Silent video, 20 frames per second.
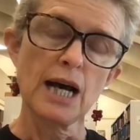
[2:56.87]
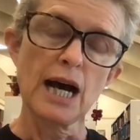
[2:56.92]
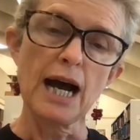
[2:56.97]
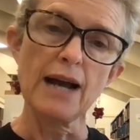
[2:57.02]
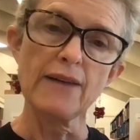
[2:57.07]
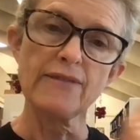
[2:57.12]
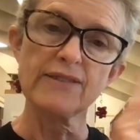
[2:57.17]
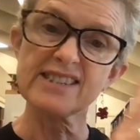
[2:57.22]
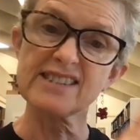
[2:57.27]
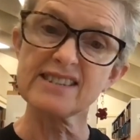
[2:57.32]

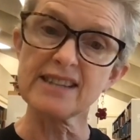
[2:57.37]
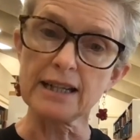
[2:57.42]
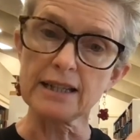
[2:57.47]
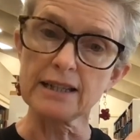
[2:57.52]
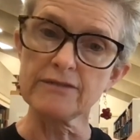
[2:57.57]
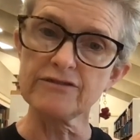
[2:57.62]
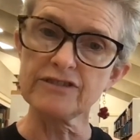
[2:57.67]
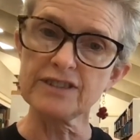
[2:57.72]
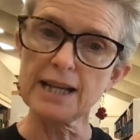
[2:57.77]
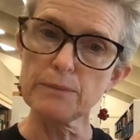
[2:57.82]
I have a
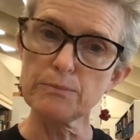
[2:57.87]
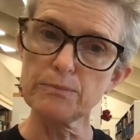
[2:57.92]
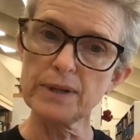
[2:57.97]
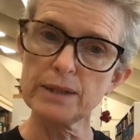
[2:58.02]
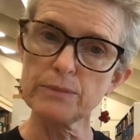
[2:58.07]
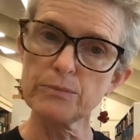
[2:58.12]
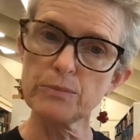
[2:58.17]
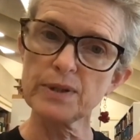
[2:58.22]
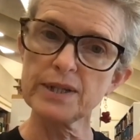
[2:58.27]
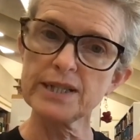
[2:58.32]
second
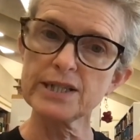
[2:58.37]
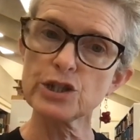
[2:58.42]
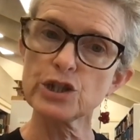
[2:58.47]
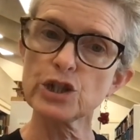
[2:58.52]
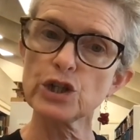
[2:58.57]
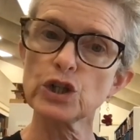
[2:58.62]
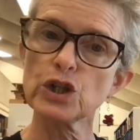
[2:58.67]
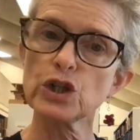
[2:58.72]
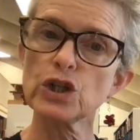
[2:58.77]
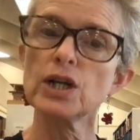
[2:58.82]
flatbed
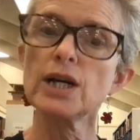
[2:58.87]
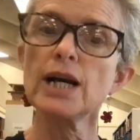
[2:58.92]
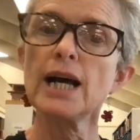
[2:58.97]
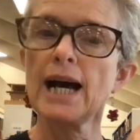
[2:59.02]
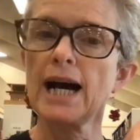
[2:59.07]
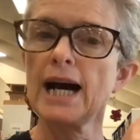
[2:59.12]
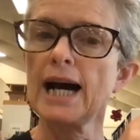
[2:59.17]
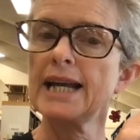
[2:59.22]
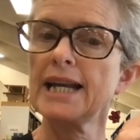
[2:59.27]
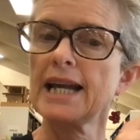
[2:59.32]
printer,
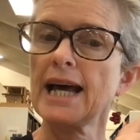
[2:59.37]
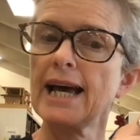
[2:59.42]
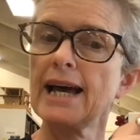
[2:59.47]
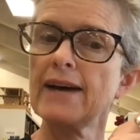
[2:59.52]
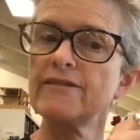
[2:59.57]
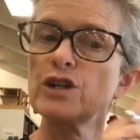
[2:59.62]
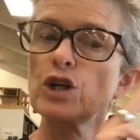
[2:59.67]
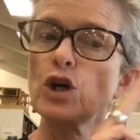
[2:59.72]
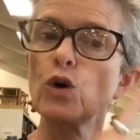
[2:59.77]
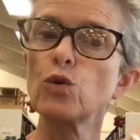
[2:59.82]
and I
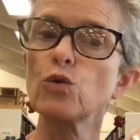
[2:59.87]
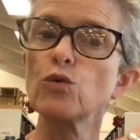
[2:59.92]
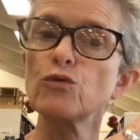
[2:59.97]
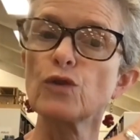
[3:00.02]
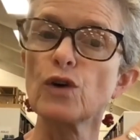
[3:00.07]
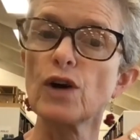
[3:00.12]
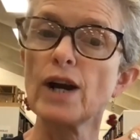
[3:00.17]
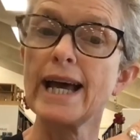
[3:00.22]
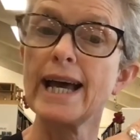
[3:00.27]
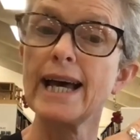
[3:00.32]
have an
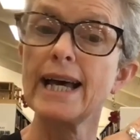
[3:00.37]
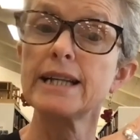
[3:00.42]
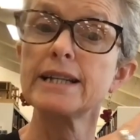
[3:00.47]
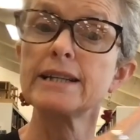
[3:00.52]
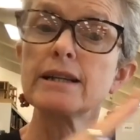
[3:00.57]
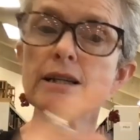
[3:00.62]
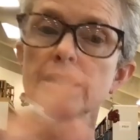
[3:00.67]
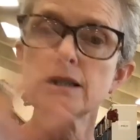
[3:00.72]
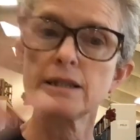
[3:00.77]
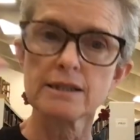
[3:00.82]

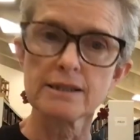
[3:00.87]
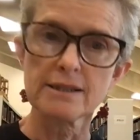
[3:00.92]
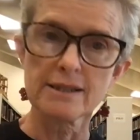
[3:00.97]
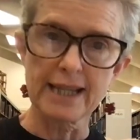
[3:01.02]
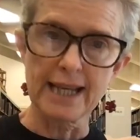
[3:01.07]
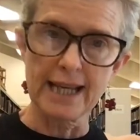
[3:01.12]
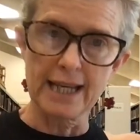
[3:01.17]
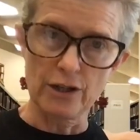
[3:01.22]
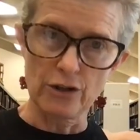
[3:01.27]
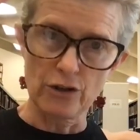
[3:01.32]
overhead
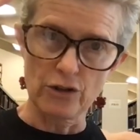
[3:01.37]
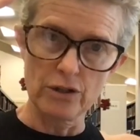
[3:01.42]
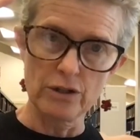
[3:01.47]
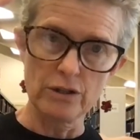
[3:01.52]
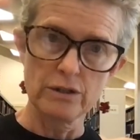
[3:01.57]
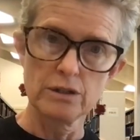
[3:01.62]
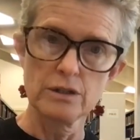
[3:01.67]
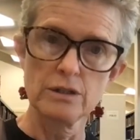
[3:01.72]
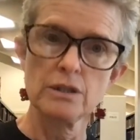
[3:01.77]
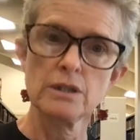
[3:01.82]
scanner